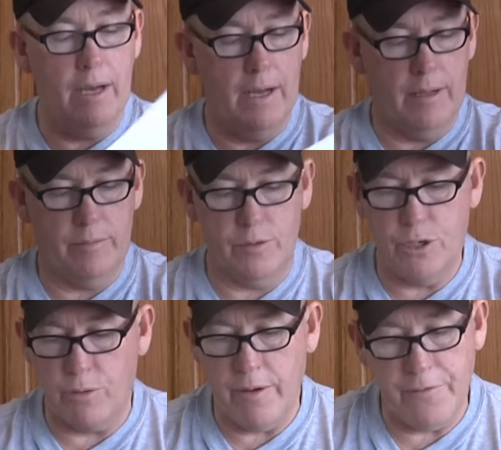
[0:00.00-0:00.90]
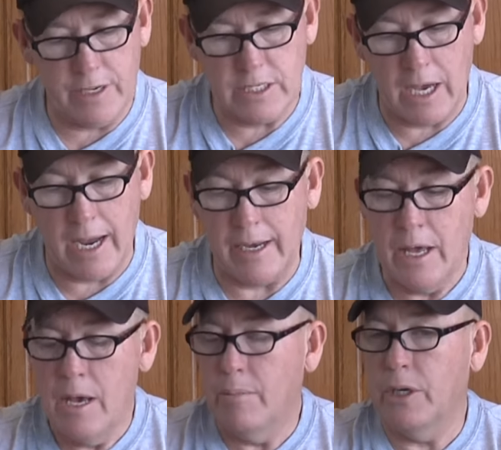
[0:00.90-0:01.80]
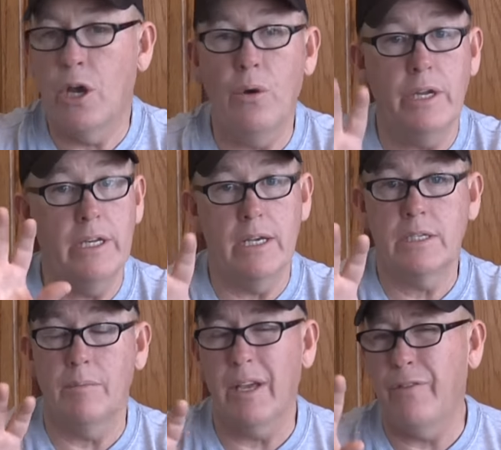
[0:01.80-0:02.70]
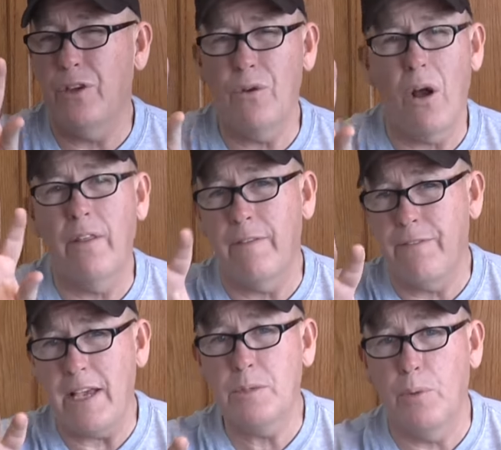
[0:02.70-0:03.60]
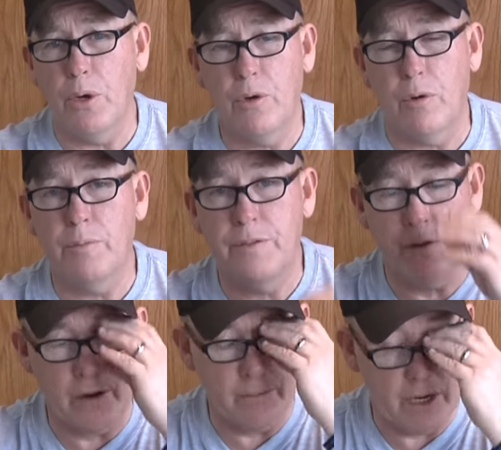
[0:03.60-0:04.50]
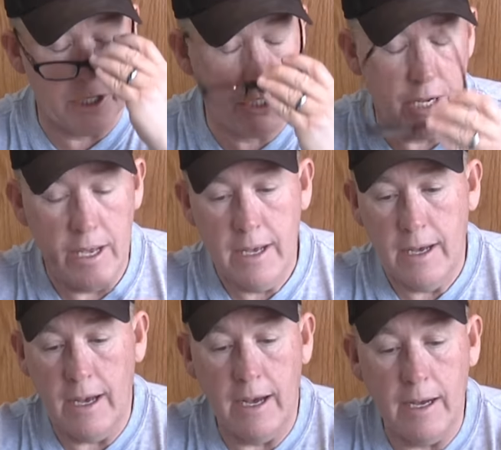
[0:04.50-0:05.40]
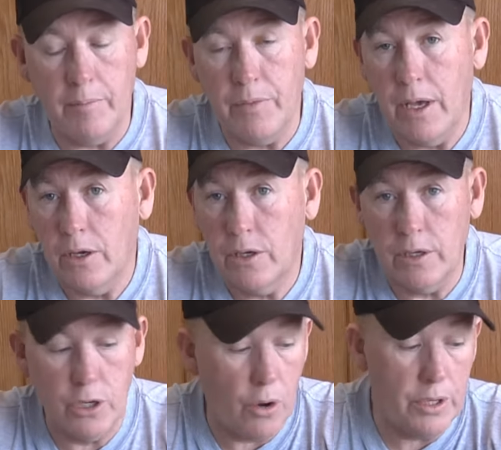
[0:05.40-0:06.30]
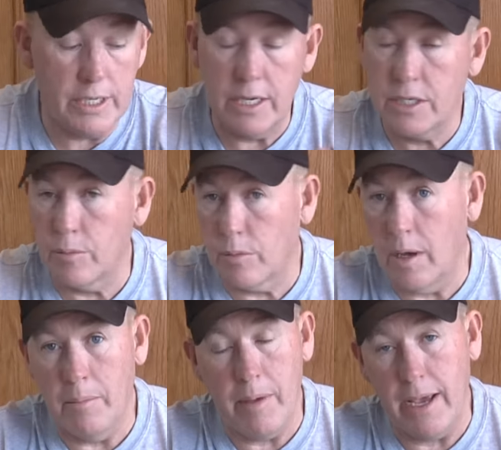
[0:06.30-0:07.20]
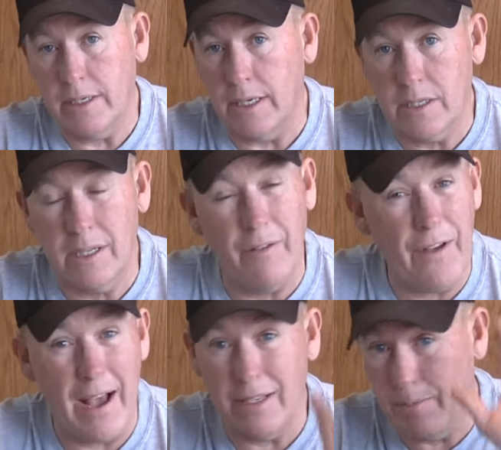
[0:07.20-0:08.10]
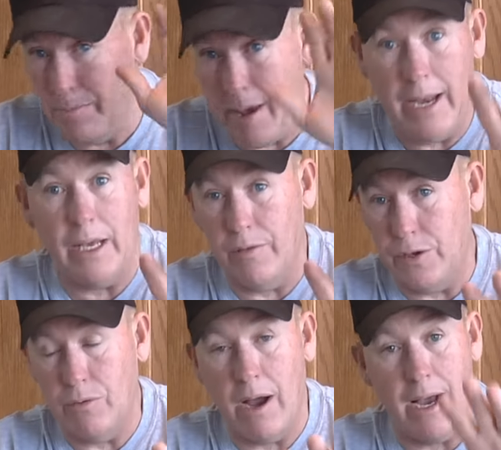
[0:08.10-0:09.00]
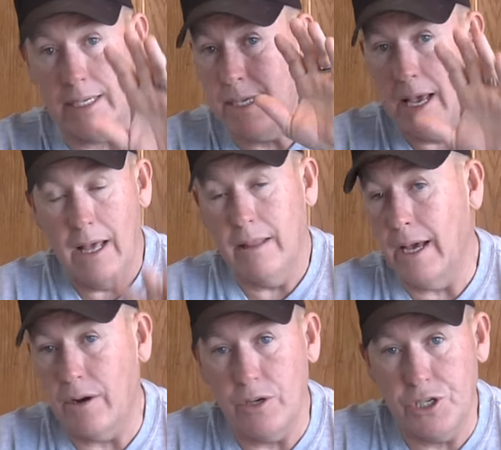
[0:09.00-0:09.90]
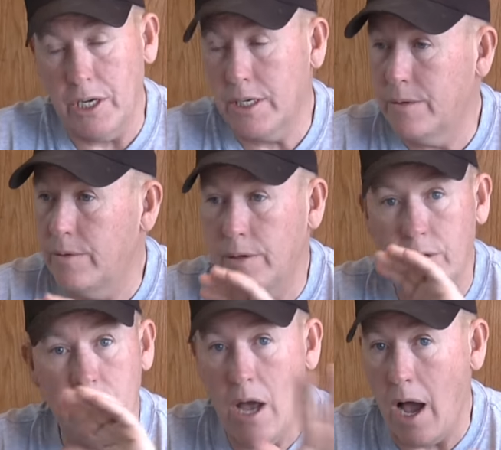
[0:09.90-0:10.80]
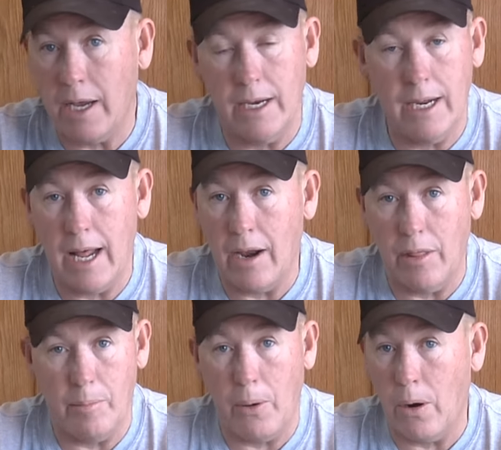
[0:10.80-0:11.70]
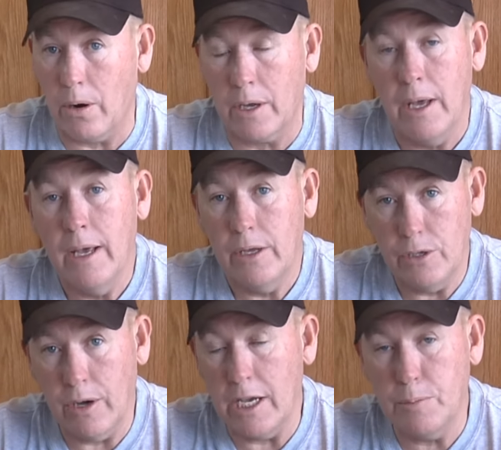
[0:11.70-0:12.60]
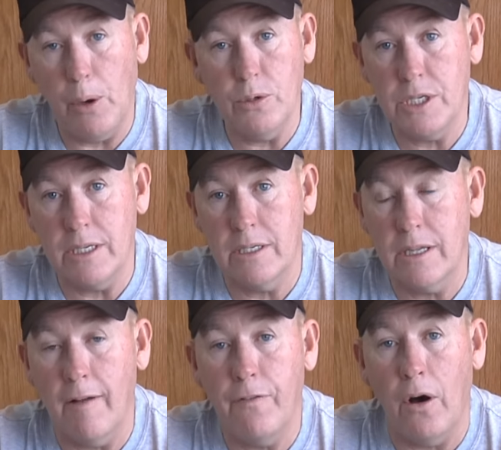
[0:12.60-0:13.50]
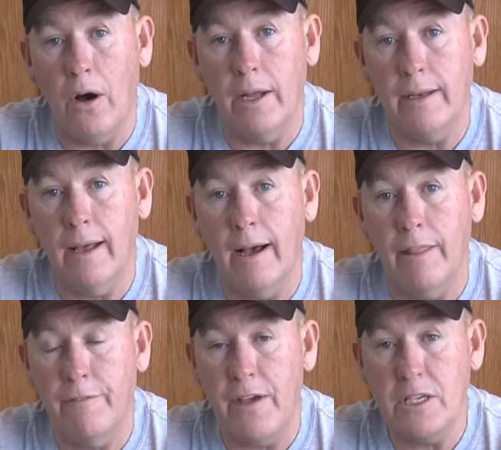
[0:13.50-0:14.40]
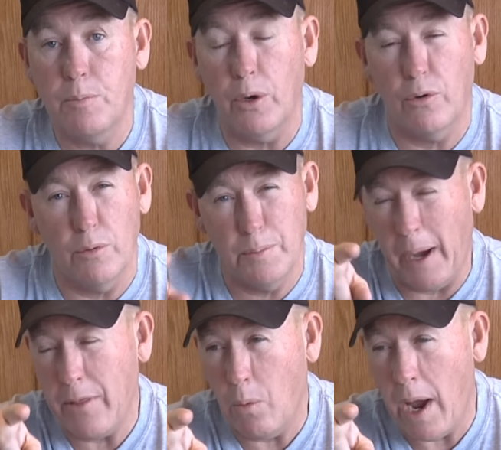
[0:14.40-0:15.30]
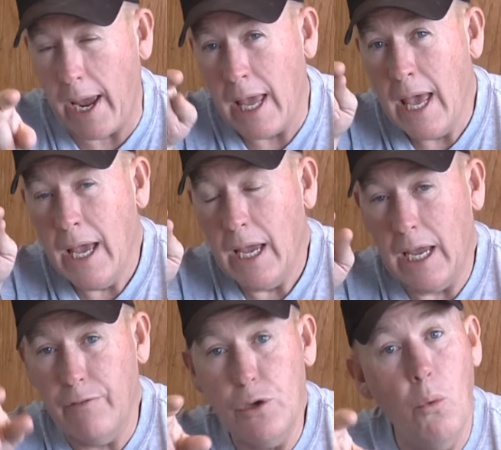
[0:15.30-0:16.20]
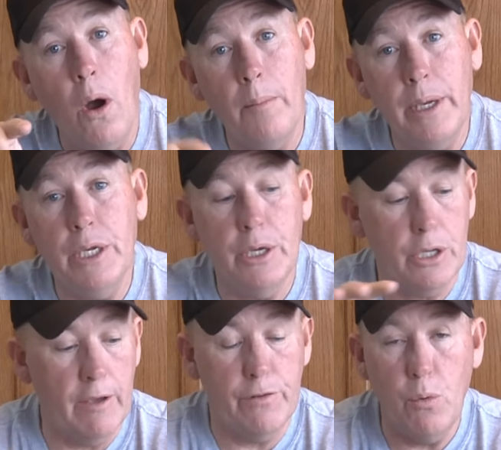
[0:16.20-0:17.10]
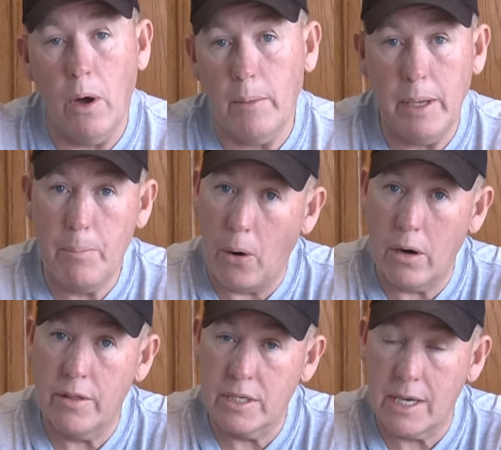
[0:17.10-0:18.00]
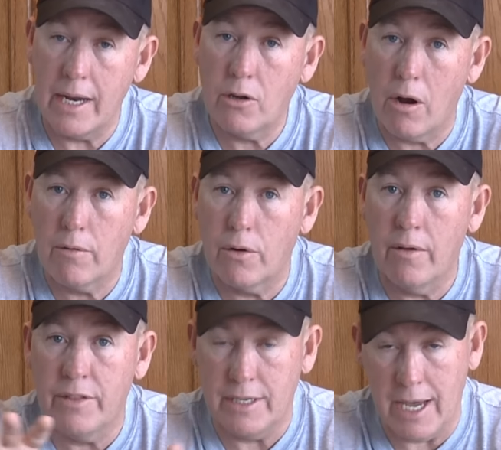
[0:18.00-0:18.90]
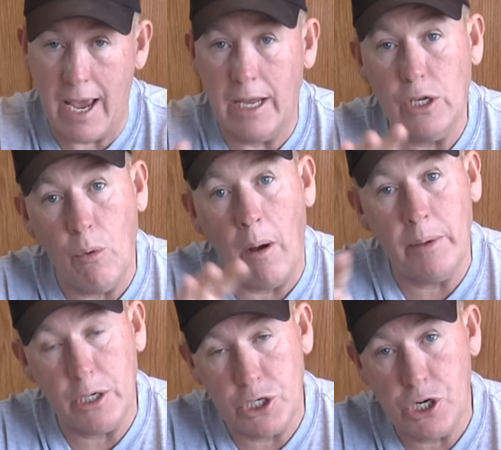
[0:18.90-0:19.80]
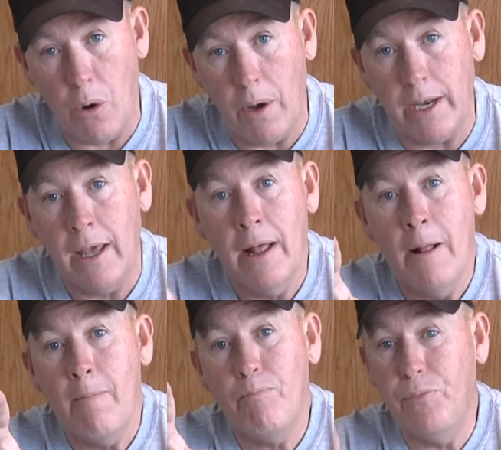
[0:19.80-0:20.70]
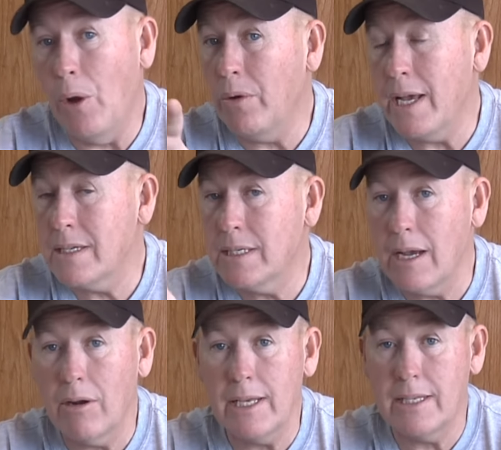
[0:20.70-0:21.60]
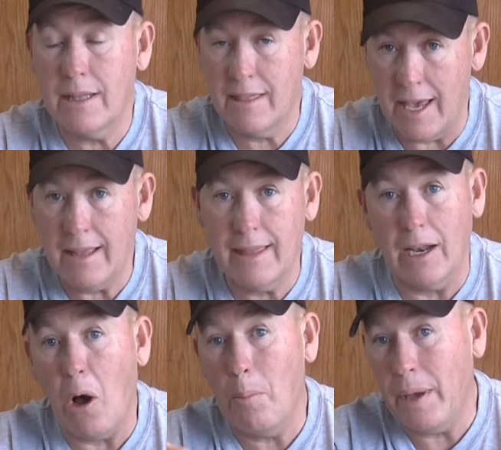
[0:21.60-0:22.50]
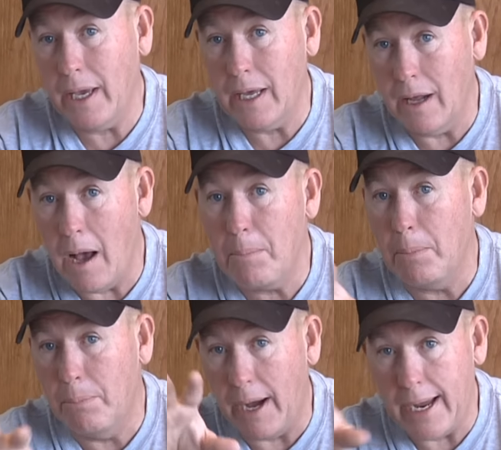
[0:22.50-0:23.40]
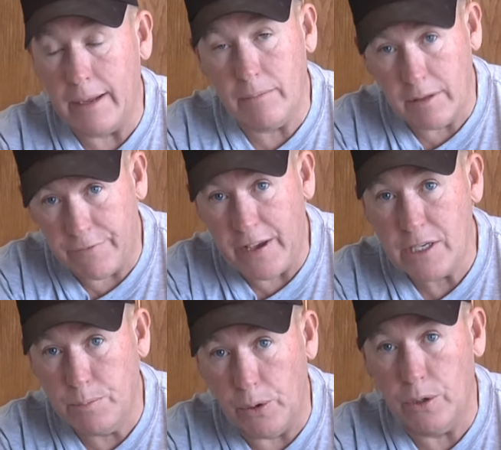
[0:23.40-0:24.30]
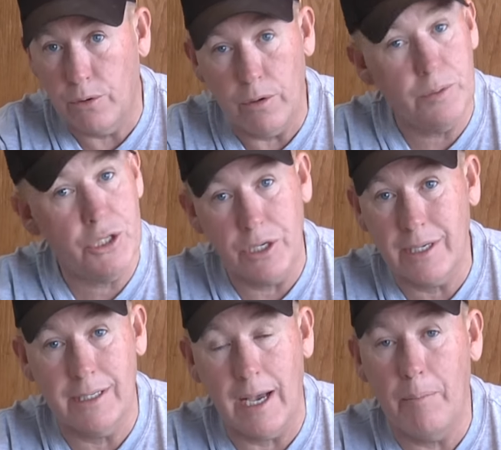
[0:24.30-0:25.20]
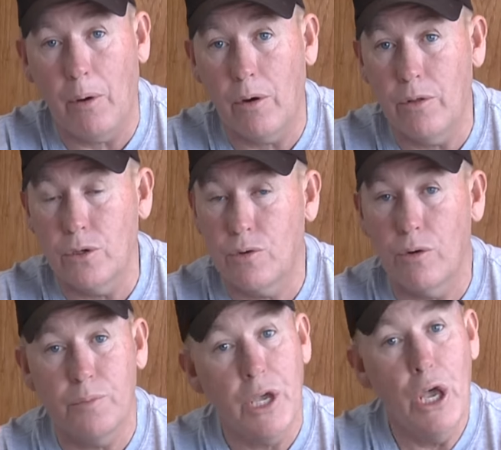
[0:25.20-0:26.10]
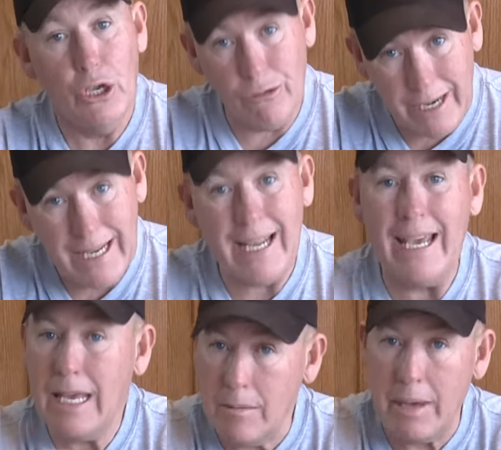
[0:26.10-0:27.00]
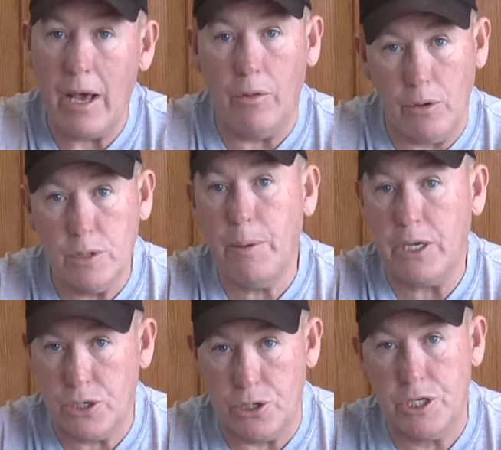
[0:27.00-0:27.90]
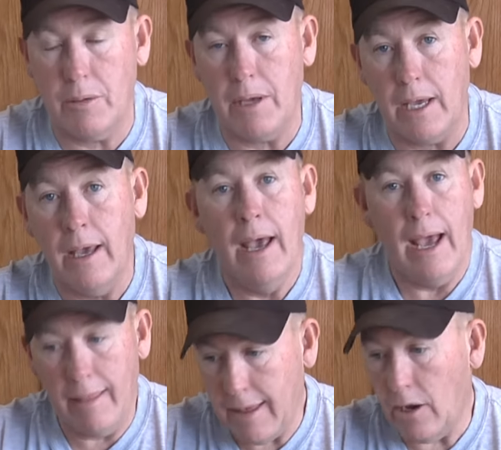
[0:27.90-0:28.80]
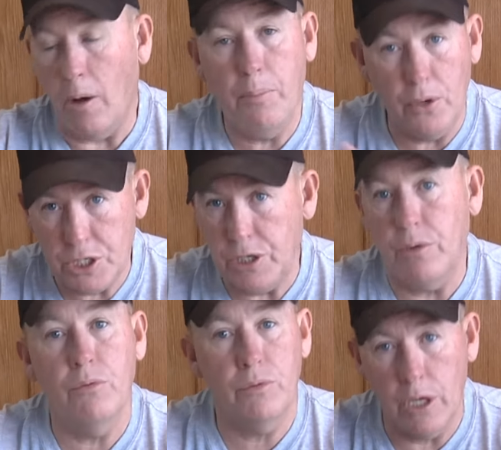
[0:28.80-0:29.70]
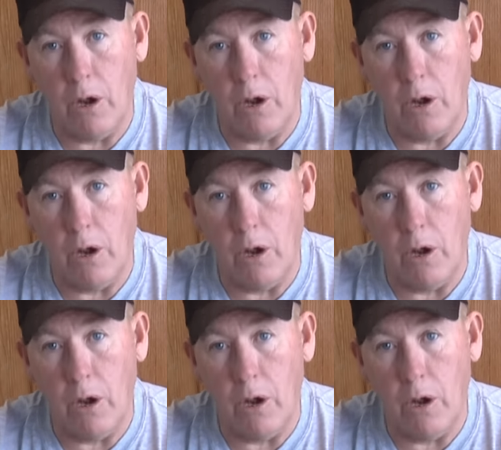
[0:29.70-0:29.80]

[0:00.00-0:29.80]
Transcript: uh, terrific sign but Cody does something if you're on the Facebook groups very much um, Cody does some amazing stuff, as many of you guys that are just knocking it out of the park. You guys posting stuff on uh, the Facebook groups. By the way, if you want me to, if you want to be part of the sign carver of the day and you want me to show it, don't necessarily think that I'll pick it up by the Facebook groups just because I'm part of those groups. You need to email those pictures to me, and then I'll put you, you